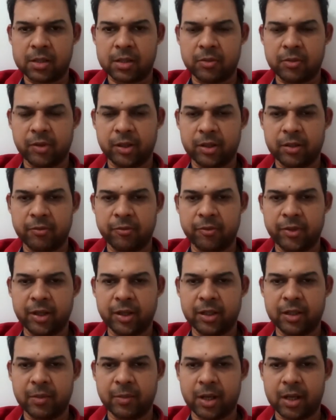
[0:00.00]
You wear, wear
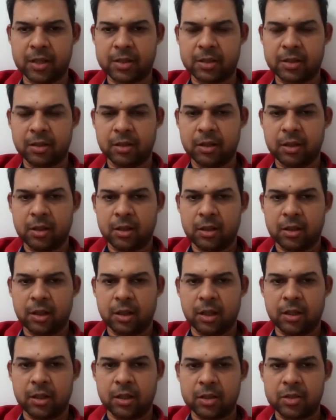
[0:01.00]
the mask.
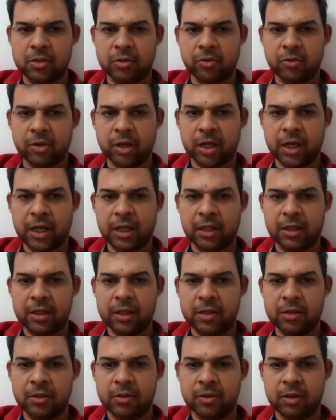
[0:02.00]
Others who are
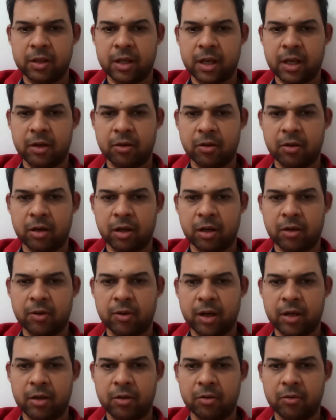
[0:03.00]
healthy are not
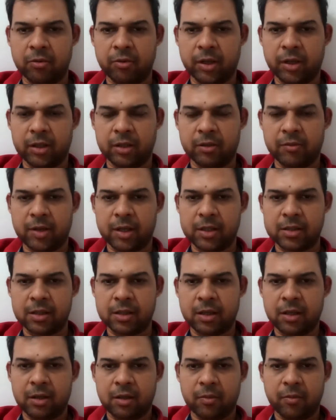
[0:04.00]
required to wear the mask.
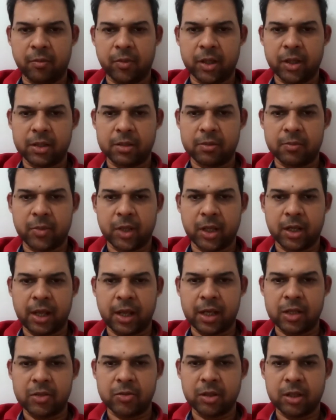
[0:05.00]
But but
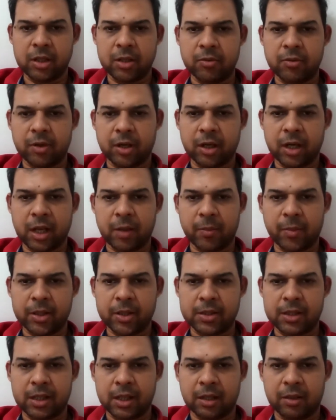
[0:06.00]
actually, what
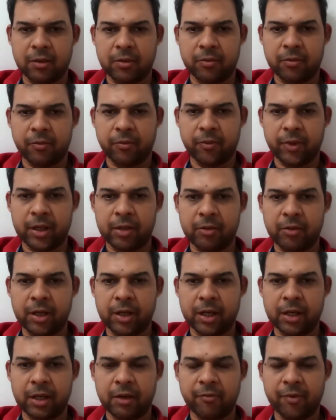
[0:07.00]
happens like when you
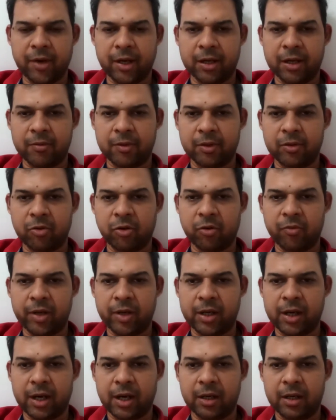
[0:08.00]
get infected with
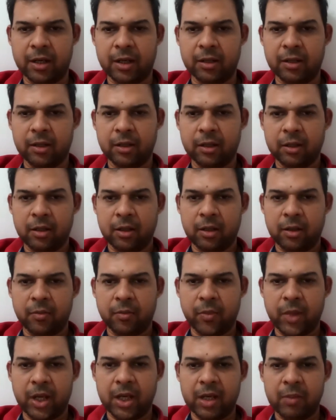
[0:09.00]
COVID-19,
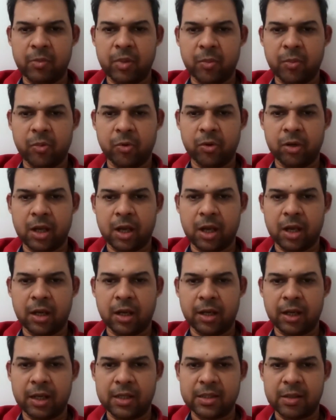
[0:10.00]
many people are
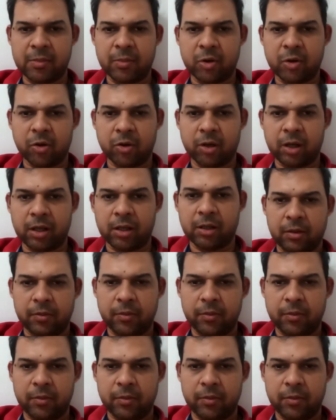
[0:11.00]
asymptomatic.